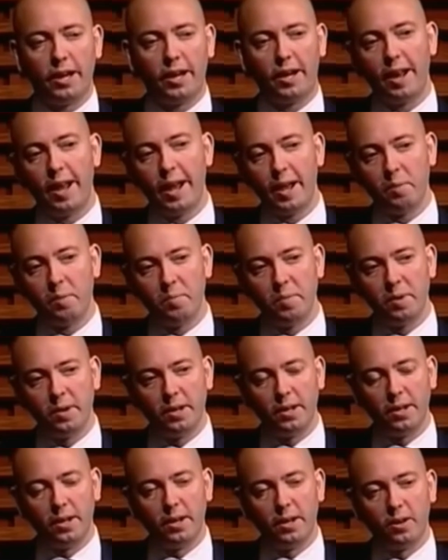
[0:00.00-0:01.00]
claim
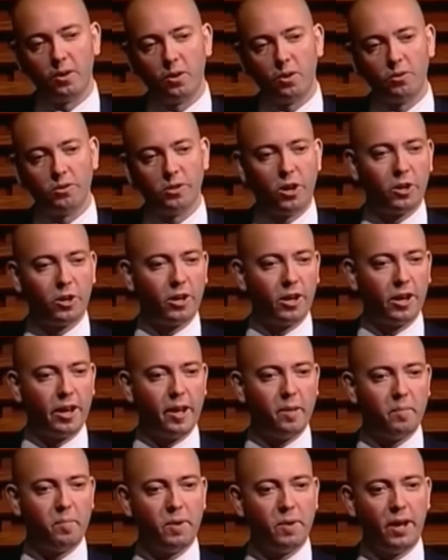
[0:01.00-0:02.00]
or don't
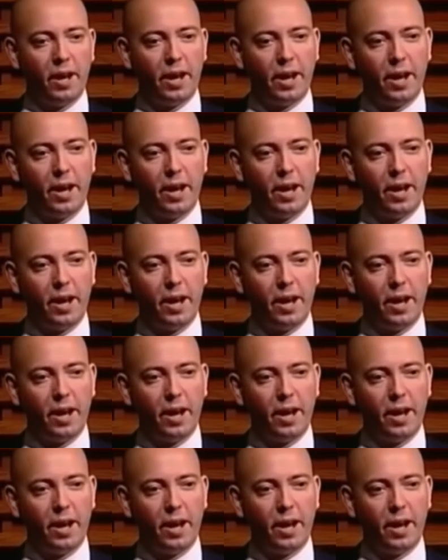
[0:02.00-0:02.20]
claim,